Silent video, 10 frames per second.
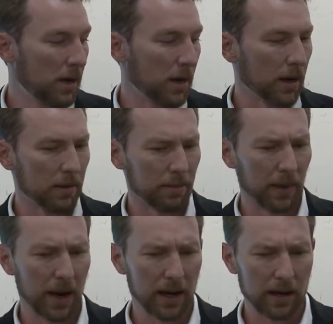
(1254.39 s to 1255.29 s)
Um,
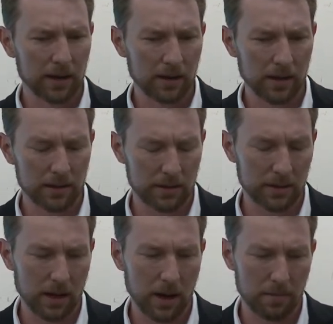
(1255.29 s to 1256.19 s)
and I got into this
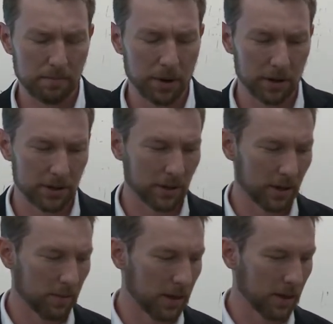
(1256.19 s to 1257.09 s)
uh,
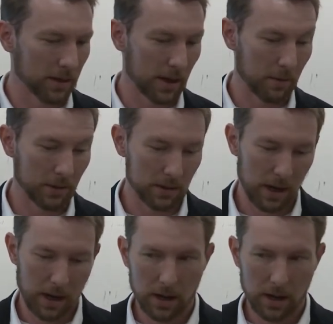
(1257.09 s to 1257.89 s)
personally because I was,